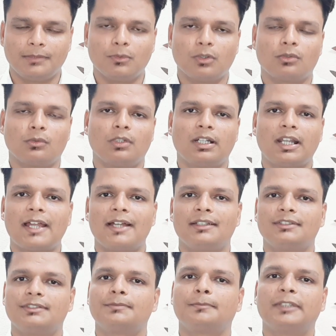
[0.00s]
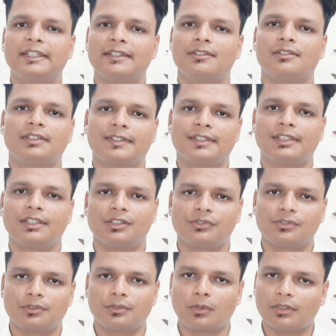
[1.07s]
borrower has placed his
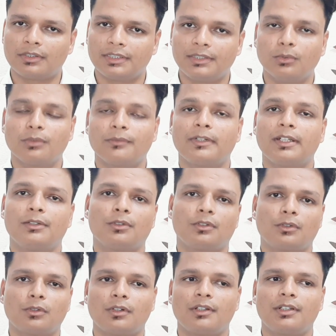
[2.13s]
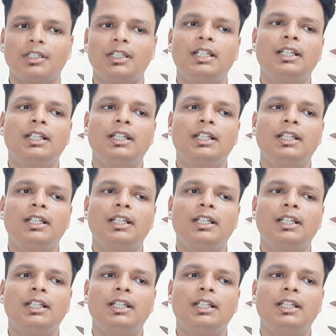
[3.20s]
signature on the loan file or not,